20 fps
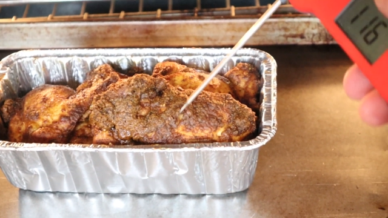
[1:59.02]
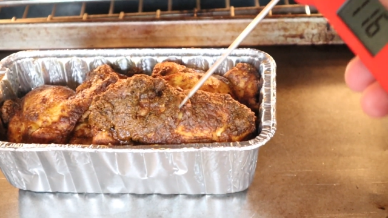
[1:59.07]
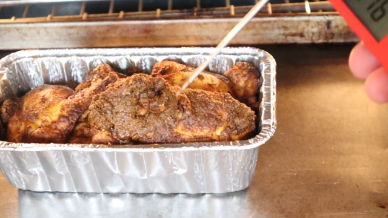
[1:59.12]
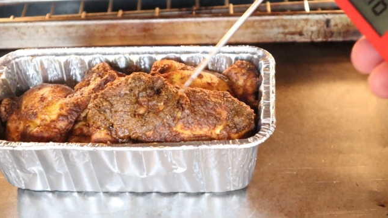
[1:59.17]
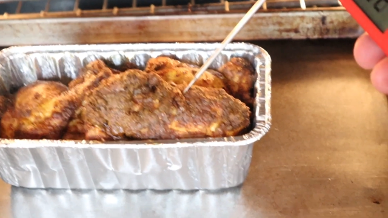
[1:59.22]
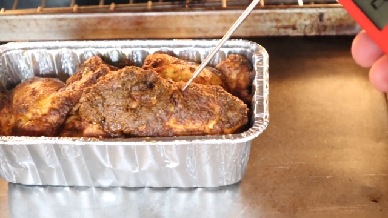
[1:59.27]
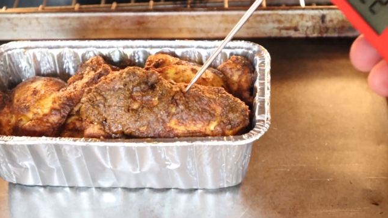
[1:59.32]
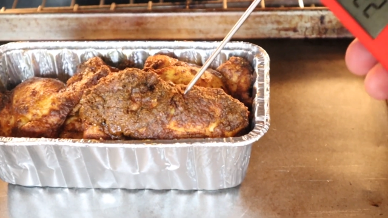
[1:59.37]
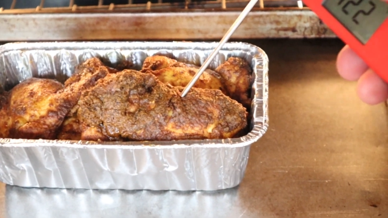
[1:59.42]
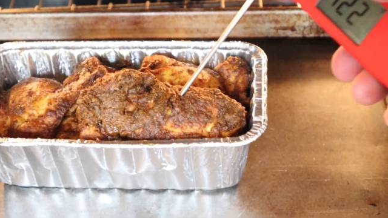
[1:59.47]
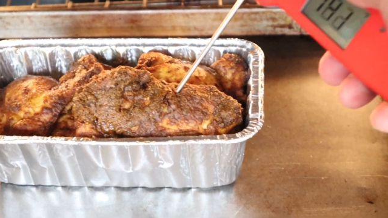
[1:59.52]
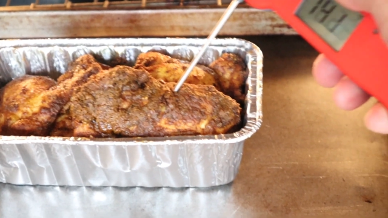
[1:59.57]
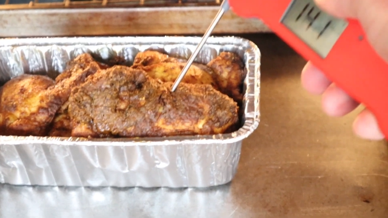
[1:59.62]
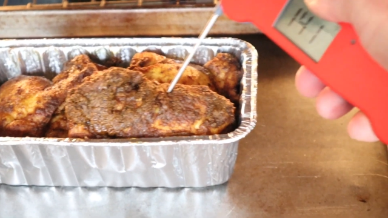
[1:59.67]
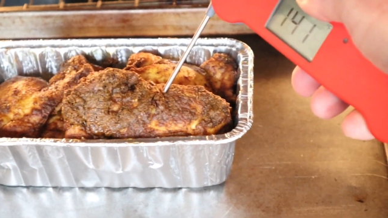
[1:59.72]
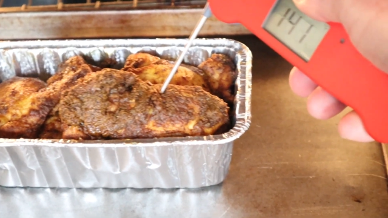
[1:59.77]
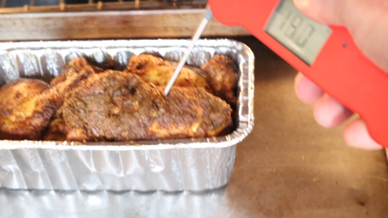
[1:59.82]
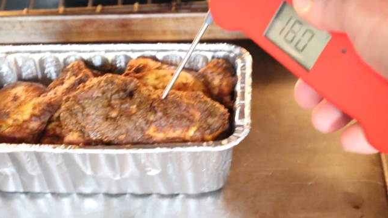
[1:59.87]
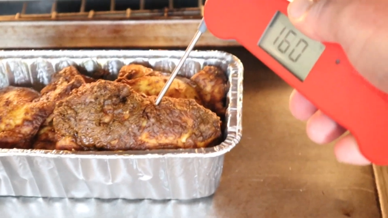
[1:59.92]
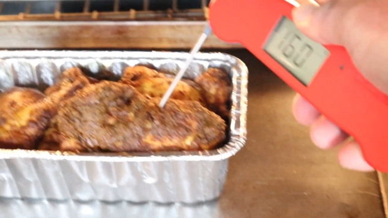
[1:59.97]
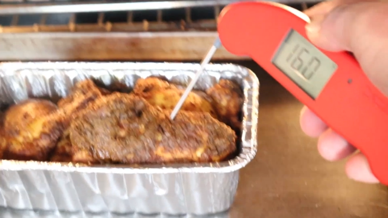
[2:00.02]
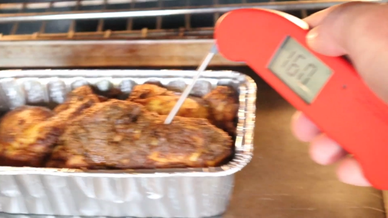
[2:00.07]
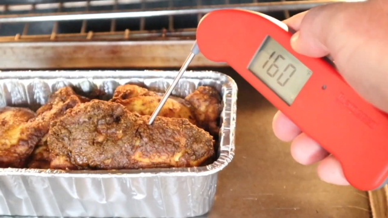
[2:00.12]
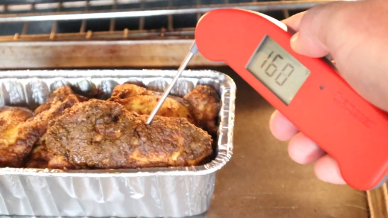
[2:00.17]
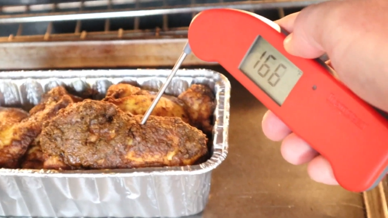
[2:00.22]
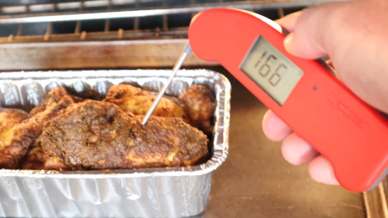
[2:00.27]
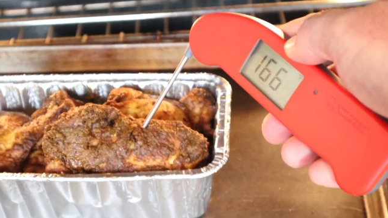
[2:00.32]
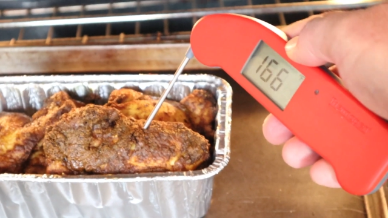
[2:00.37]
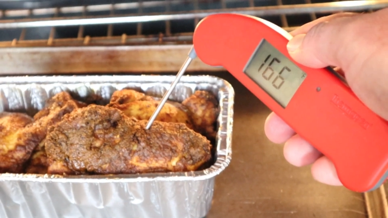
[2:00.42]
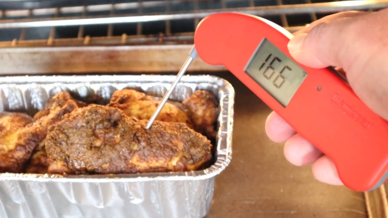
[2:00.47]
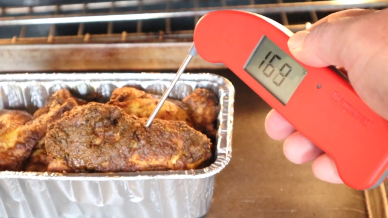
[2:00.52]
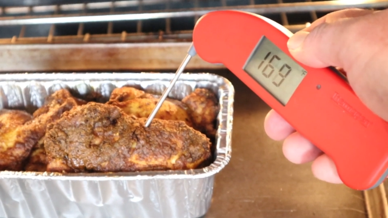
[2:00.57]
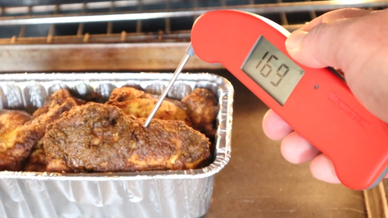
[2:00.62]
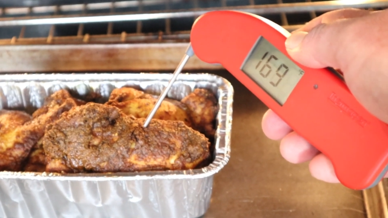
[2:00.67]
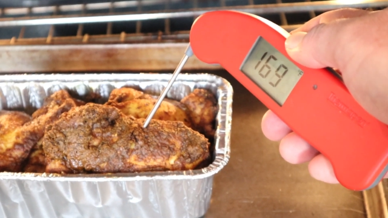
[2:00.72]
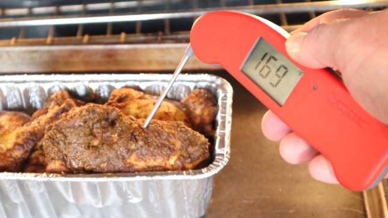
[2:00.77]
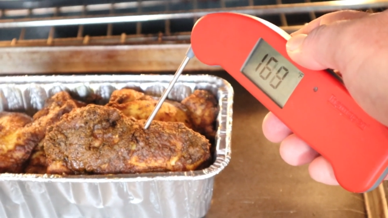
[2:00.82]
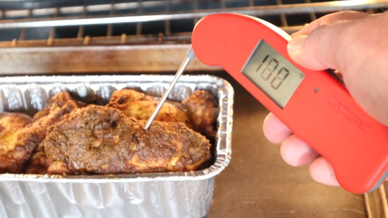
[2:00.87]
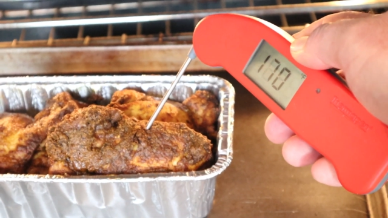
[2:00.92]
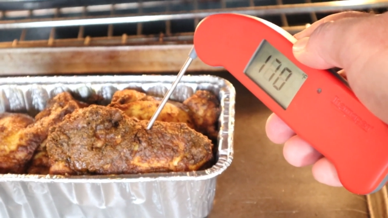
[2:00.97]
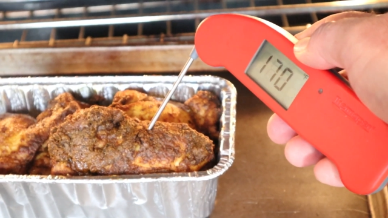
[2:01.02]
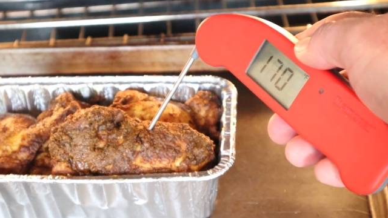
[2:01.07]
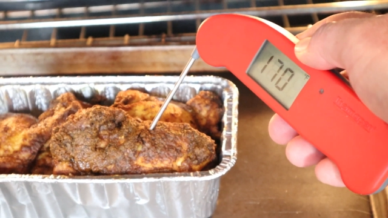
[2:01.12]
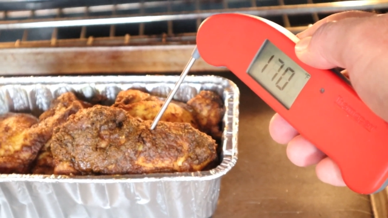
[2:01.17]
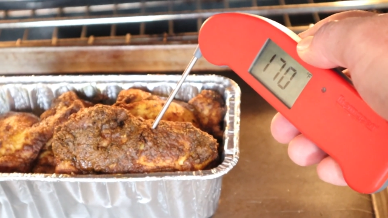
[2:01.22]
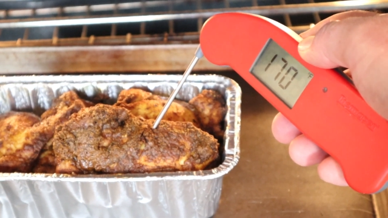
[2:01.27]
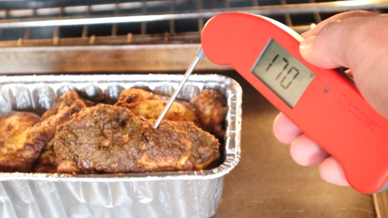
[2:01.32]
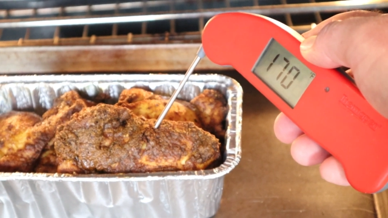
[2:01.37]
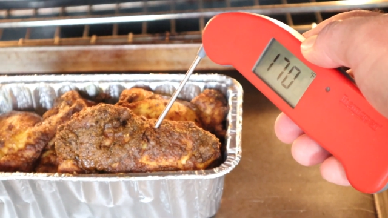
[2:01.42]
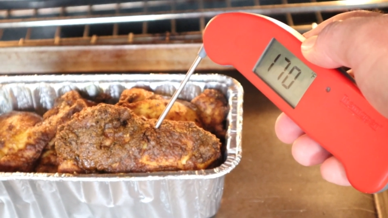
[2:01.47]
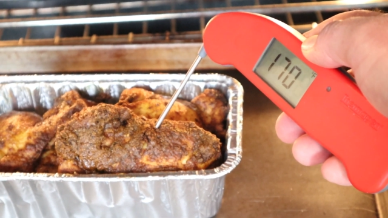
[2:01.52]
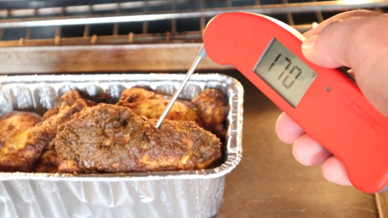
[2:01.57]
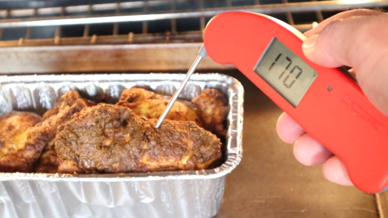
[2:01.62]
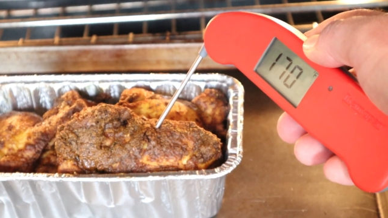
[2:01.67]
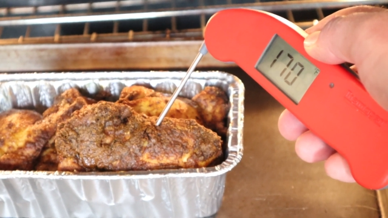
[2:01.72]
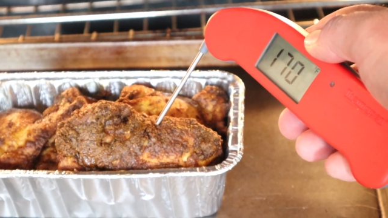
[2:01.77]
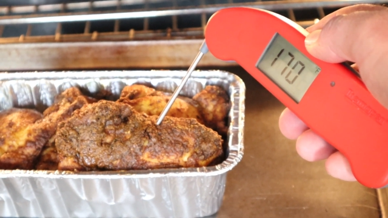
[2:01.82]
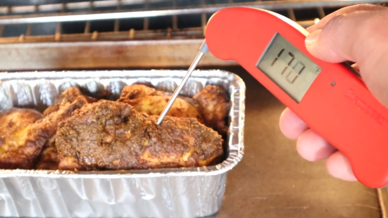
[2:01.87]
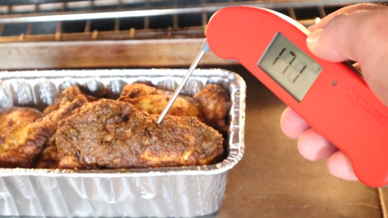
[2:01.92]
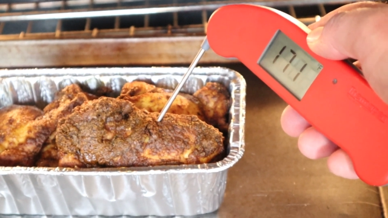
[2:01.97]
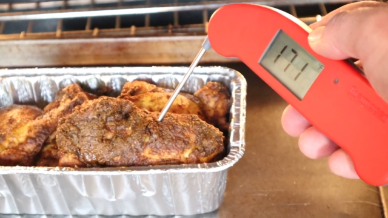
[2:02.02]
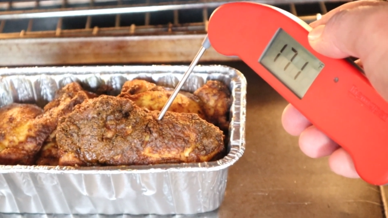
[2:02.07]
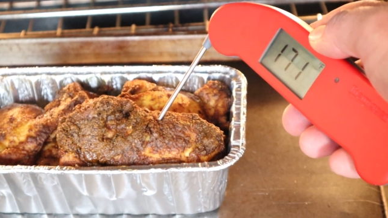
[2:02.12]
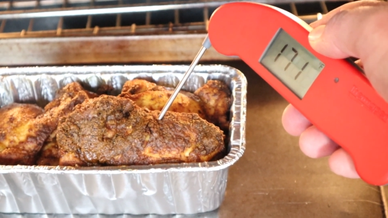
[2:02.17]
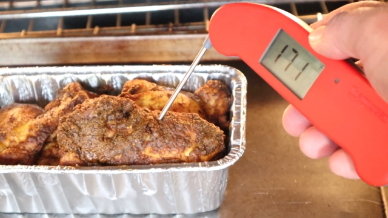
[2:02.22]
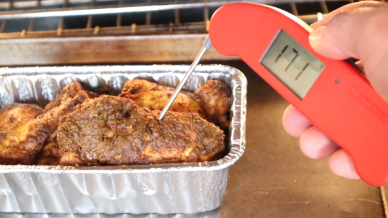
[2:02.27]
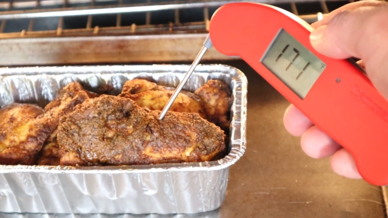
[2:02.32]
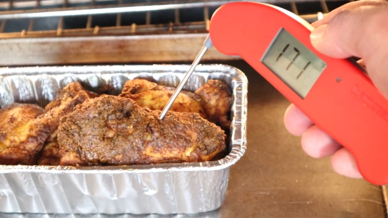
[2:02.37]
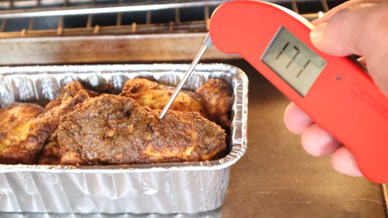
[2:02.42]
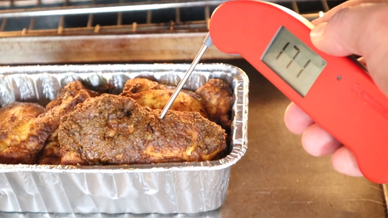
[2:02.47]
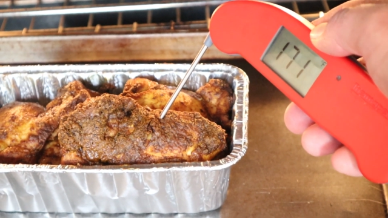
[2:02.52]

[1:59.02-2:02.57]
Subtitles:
No face is visible, so there are no lips to read.